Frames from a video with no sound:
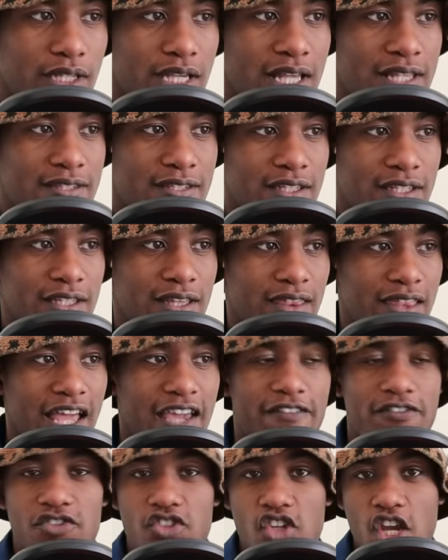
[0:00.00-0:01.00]
It's a
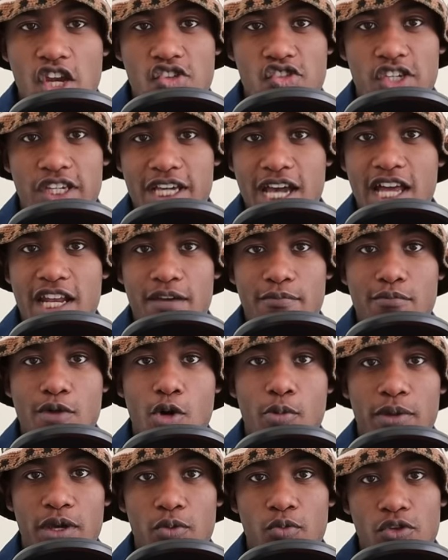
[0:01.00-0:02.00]
life-changing kind of
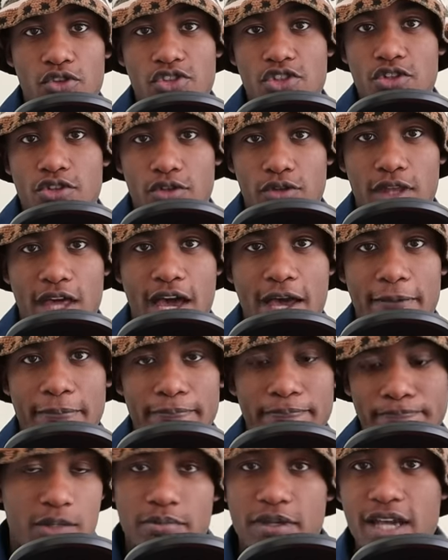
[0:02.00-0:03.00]
moment once you do that.
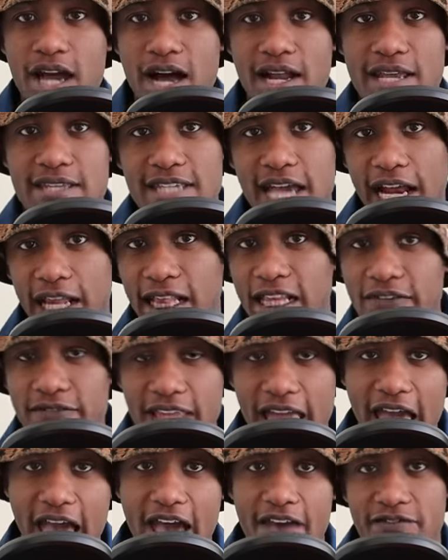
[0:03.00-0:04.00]
To be honest, I don't even
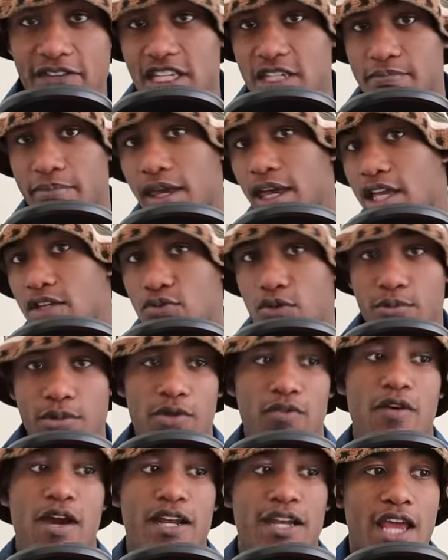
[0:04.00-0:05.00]
have these pants with me
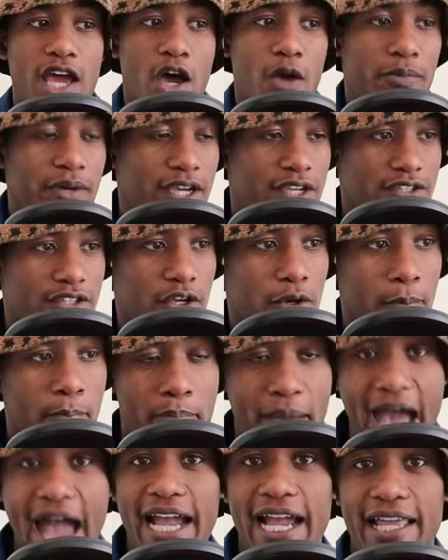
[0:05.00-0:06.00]
right now because they're
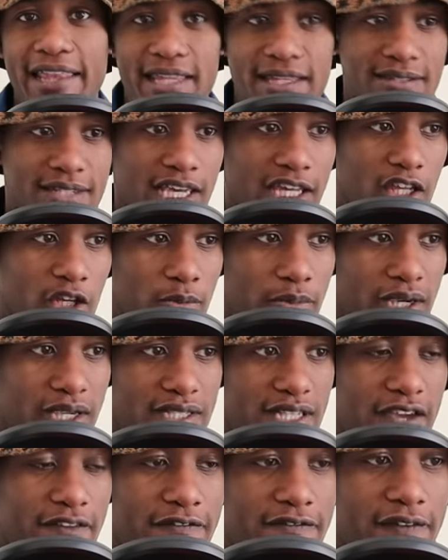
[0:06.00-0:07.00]
back at the tailor because
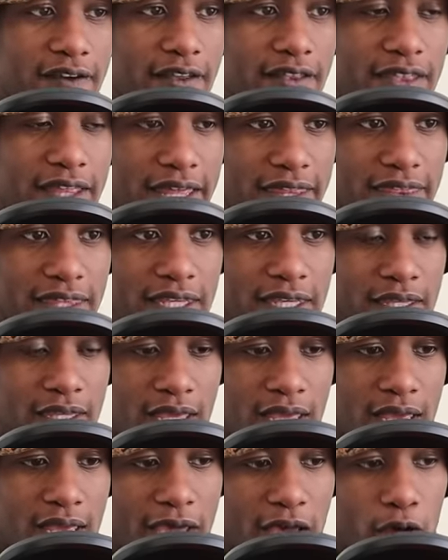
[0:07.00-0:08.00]
I felt that the
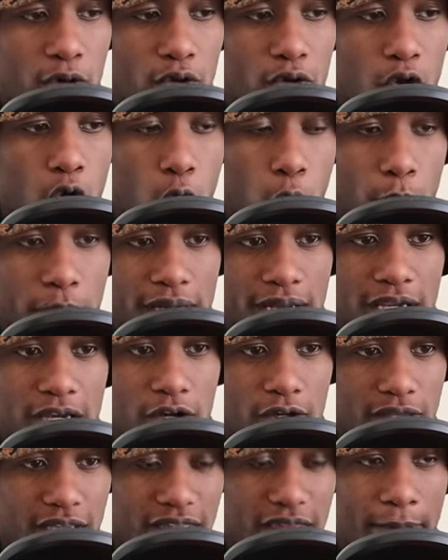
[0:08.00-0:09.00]
belt opening,
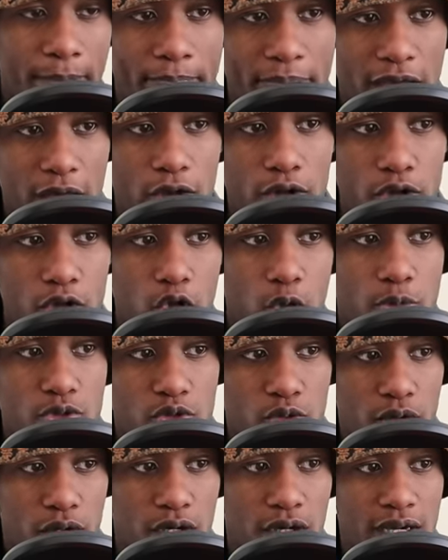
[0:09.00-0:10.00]
or like the belt
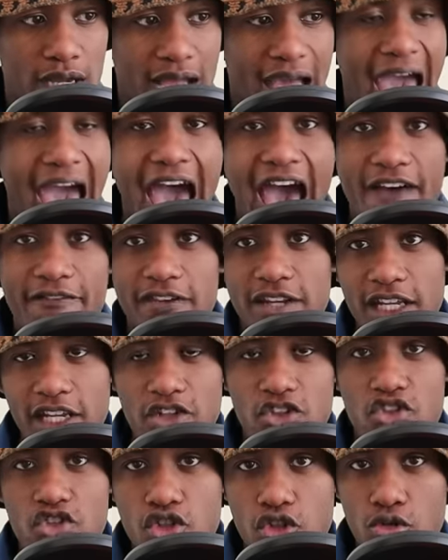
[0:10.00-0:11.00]
loops, were 1/2
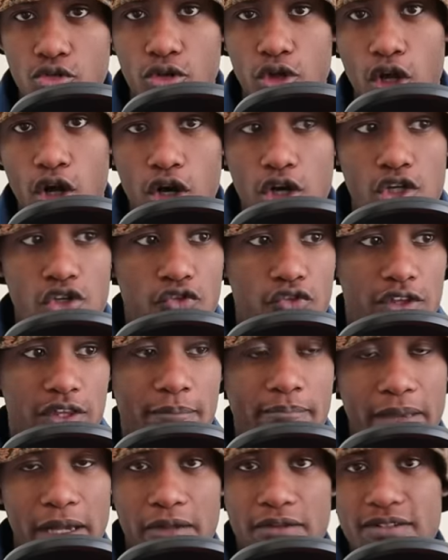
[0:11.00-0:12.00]
inch too large for
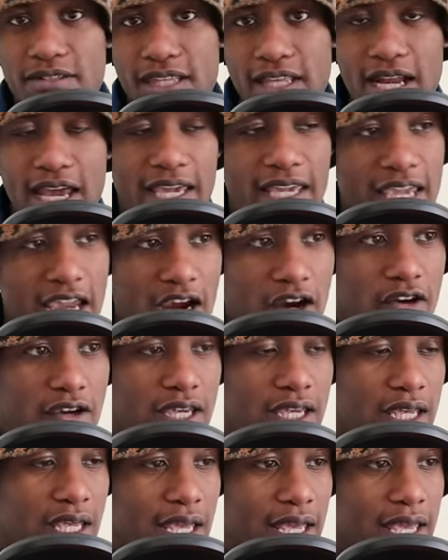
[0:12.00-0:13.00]
the belts that I
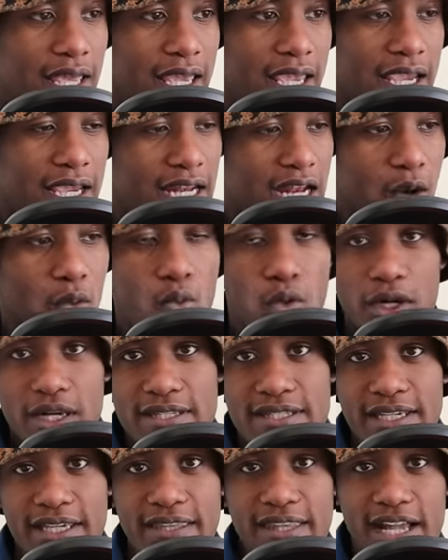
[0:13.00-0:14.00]
carry. And I
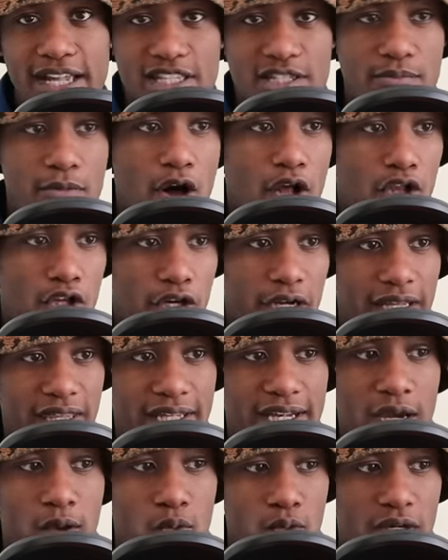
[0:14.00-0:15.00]
wanted to get that smaller, and
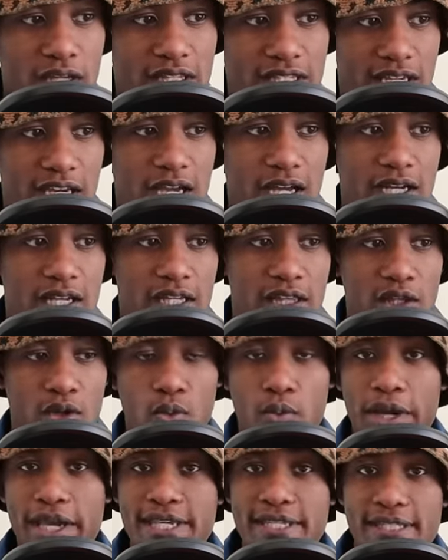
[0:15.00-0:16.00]
then I wanted to cut in the
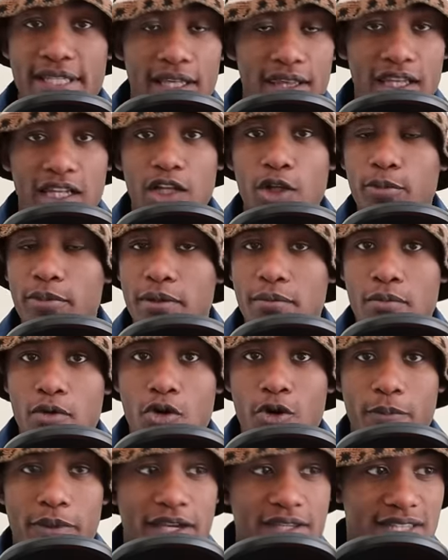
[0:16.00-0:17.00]
waist a little bit
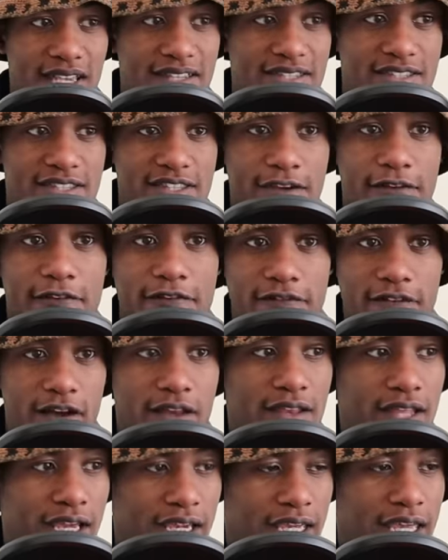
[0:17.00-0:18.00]
more because I still
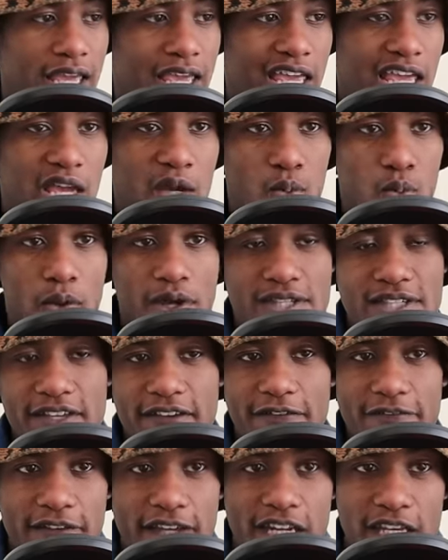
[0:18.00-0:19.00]
felt like it
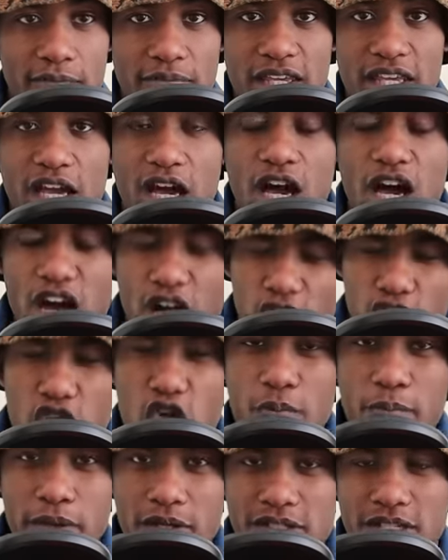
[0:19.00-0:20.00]
wasn't fitting me
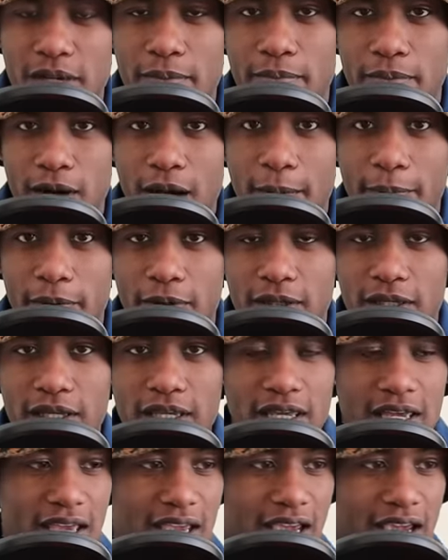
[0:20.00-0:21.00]
100% properly.
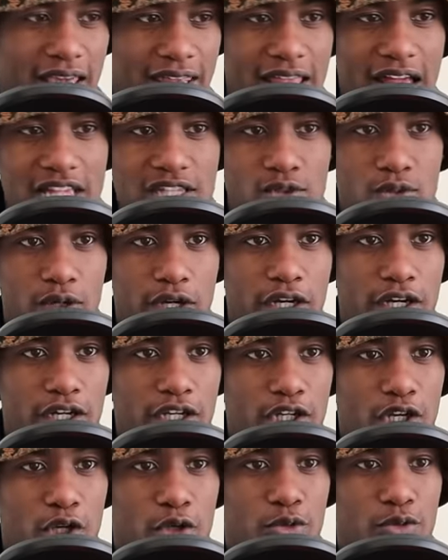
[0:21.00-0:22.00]
And that's where,
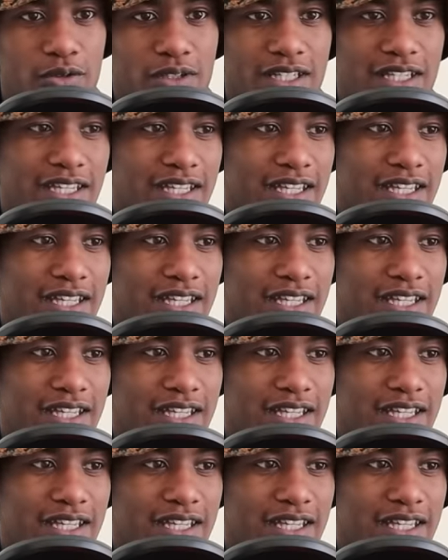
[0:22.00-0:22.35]
you know,